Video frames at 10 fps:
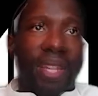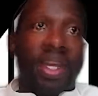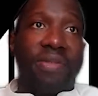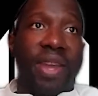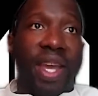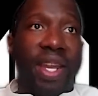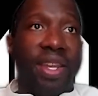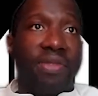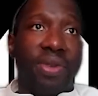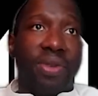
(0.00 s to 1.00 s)
If any
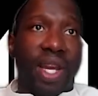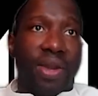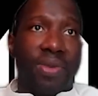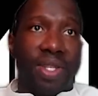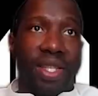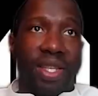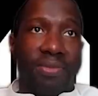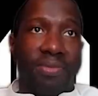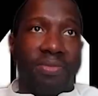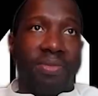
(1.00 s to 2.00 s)
of you lack
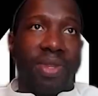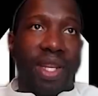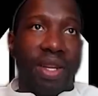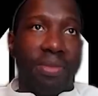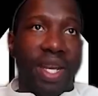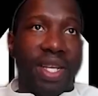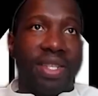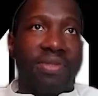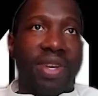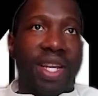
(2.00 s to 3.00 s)
wisdom, let him
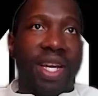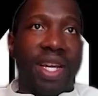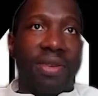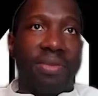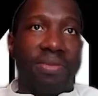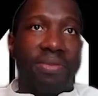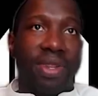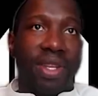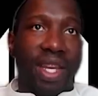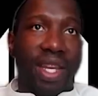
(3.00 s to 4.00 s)
ask of Alahayim,
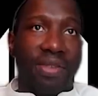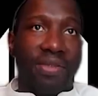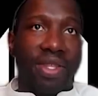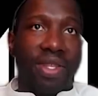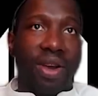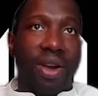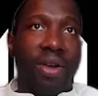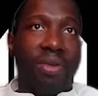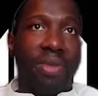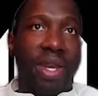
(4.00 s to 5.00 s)
that giveth to
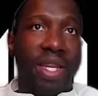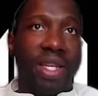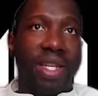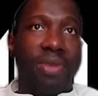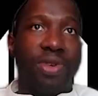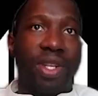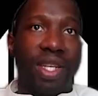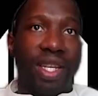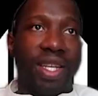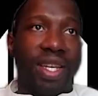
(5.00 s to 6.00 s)
all men
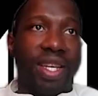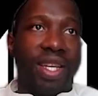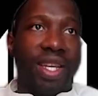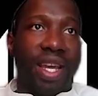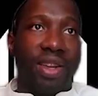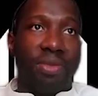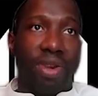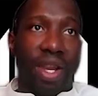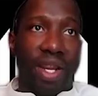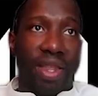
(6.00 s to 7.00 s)
liberally, and
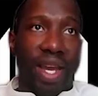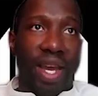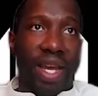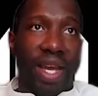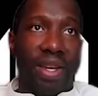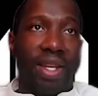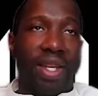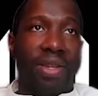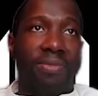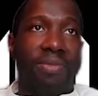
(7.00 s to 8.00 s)
upbraideth not,
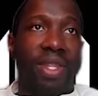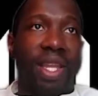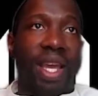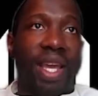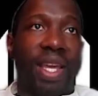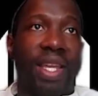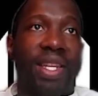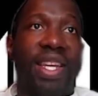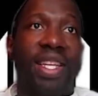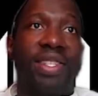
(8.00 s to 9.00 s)
and
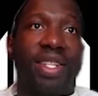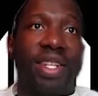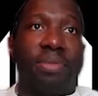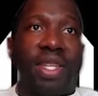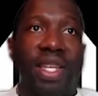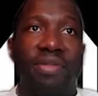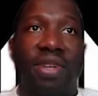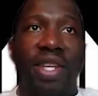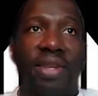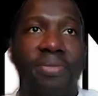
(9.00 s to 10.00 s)
it shall be
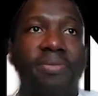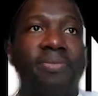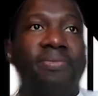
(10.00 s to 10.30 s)
given him.